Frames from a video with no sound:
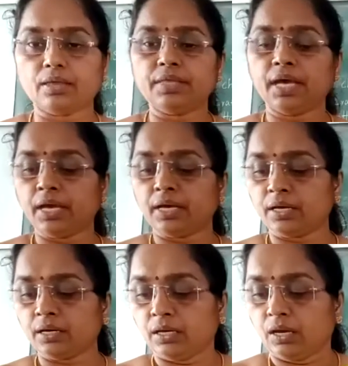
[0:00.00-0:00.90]

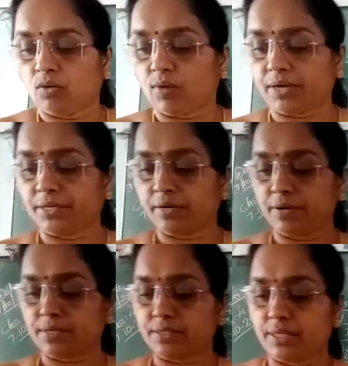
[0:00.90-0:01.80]
There, one thing
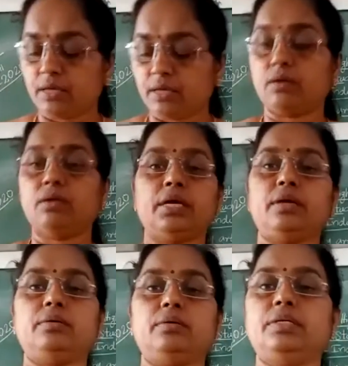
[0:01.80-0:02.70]
was that
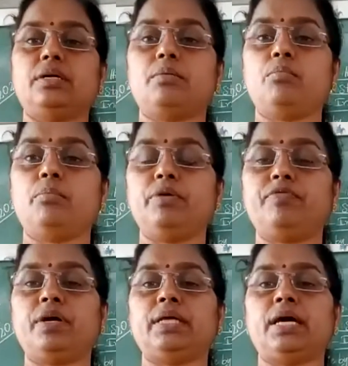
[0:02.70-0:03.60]

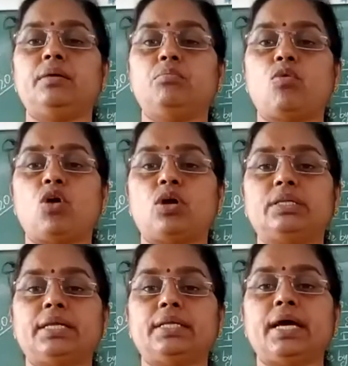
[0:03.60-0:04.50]
before that, more
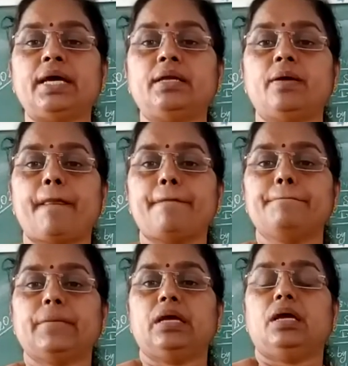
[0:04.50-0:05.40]
than that,
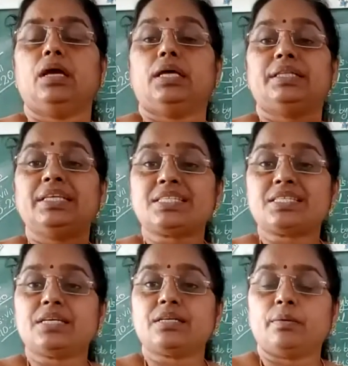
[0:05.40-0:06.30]
these
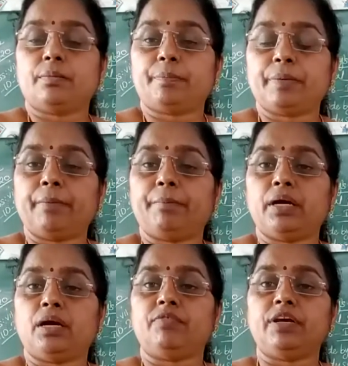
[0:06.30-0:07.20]
people,
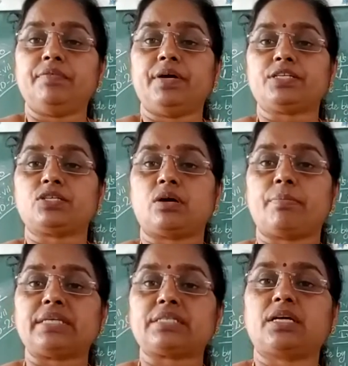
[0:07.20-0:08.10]
weavers or
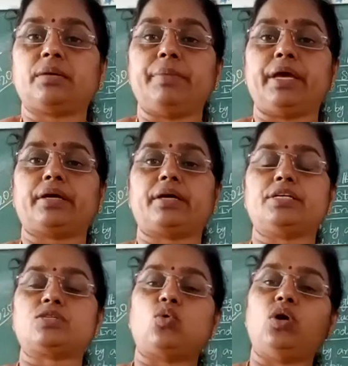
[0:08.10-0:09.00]
basket makers,
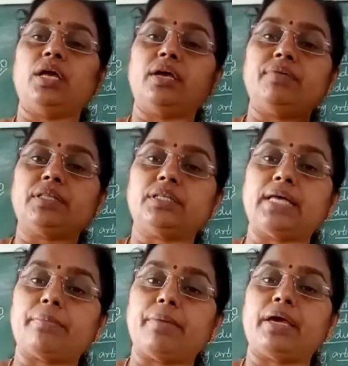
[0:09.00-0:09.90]
only with
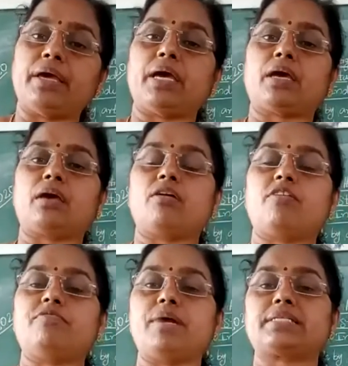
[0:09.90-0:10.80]
that by making
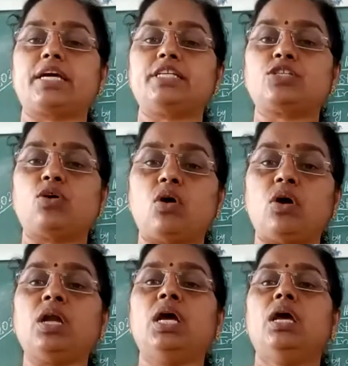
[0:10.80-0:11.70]
of baskets
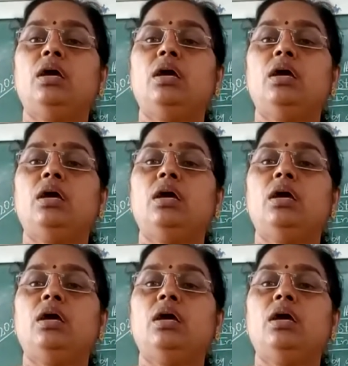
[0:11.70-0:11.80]
or